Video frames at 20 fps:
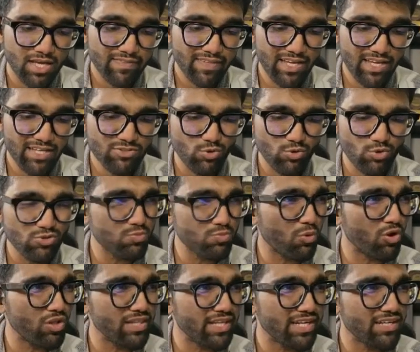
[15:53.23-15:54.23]
They are so
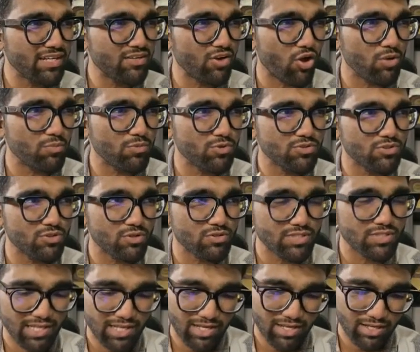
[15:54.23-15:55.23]
small that it almost
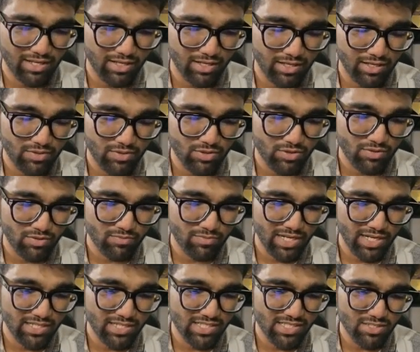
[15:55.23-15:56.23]
looks like,
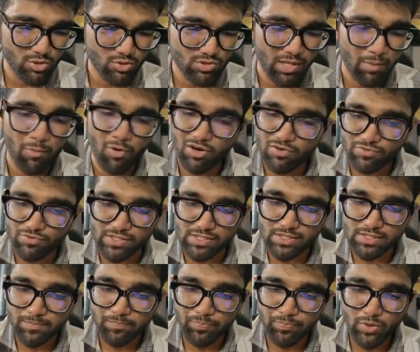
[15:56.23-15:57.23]
it just looks
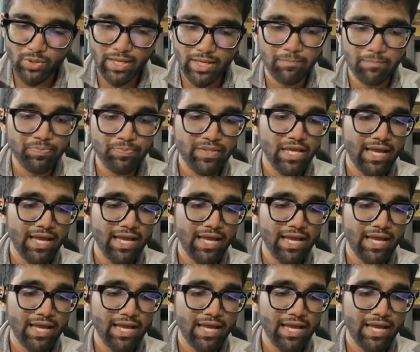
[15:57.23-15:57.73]
amorphous. Okay.